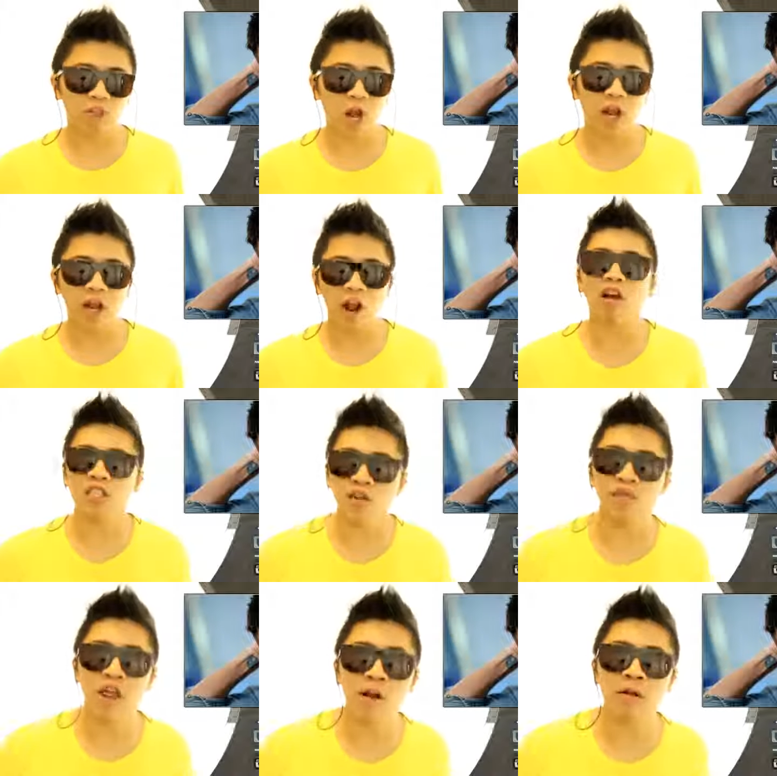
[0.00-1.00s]
Johnny
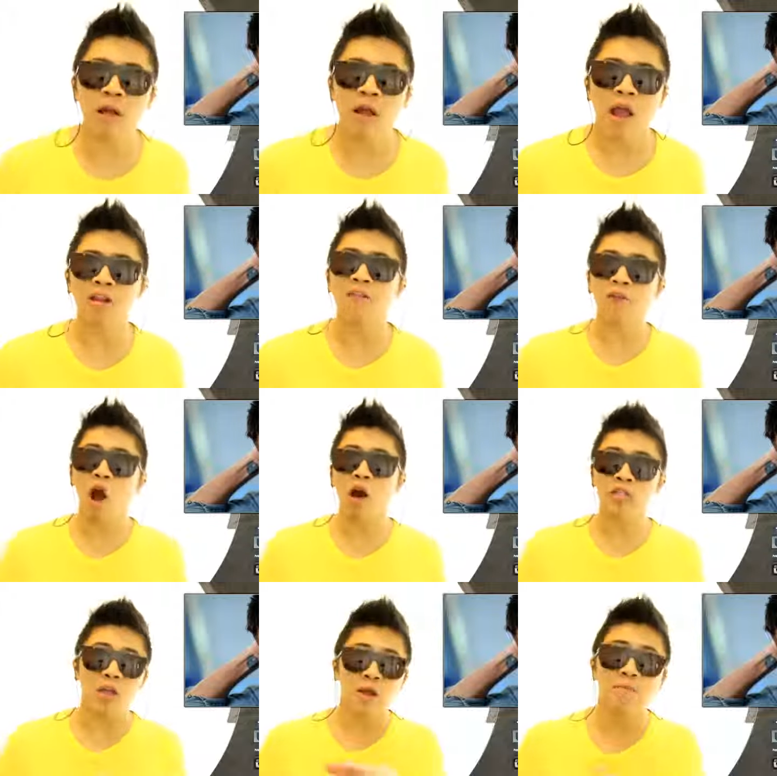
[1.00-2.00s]
Knoxville, and of course,